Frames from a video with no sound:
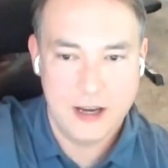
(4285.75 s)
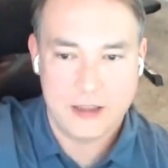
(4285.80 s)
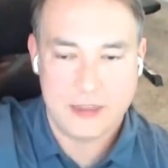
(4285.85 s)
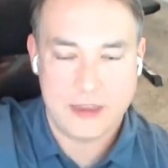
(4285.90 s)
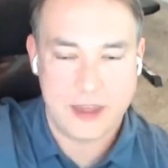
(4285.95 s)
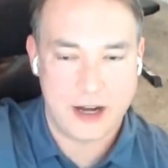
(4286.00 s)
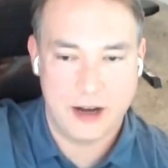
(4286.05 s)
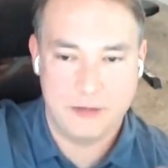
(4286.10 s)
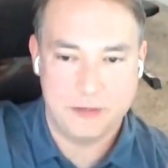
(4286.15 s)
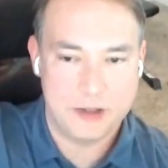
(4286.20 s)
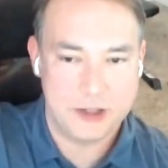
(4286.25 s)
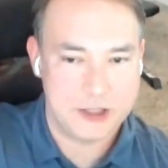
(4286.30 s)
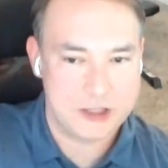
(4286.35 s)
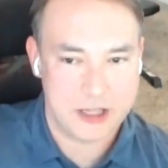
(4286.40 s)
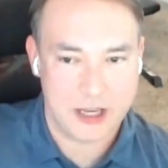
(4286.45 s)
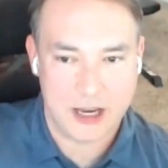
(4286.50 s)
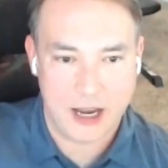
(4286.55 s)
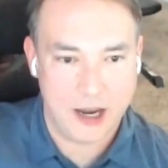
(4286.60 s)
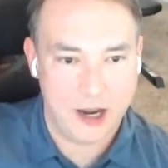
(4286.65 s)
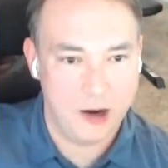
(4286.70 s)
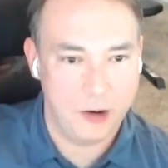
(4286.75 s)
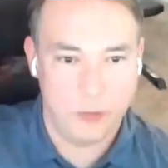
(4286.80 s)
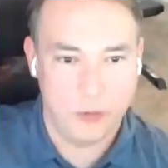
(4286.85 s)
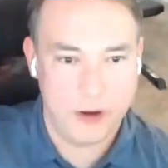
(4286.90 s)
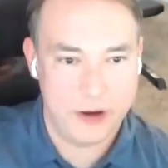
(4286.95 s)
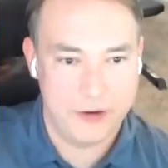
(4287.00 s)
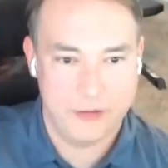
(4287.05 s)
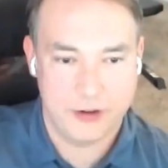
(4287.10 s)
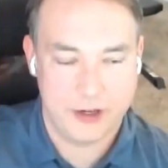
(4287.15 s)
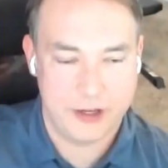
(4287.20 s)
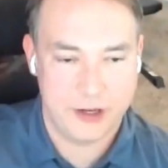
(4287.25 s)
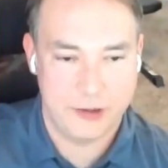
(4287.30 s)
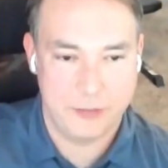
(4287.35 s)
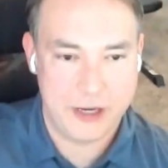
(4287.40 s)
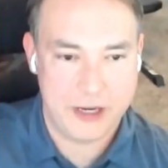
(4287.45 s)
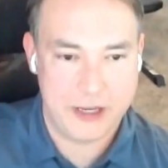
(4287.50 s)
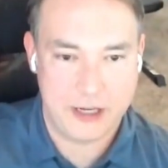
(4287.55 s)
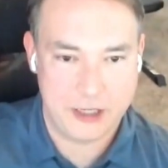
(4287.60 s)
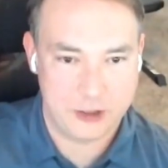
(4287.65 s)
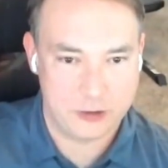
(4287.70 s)
that I'm just like, how are we ever going to
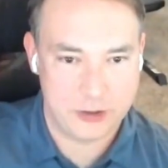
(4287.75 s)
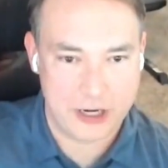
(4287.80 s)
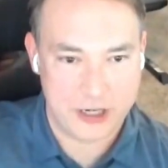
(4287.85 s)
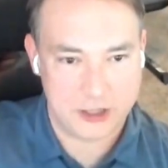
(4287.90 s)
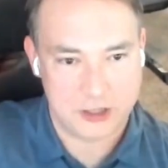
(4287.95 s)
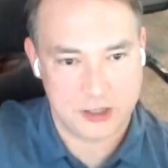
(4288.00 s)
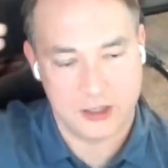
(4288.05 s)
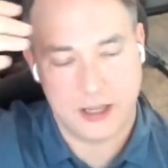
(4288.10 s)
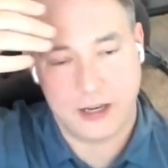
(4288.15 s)
make any traction?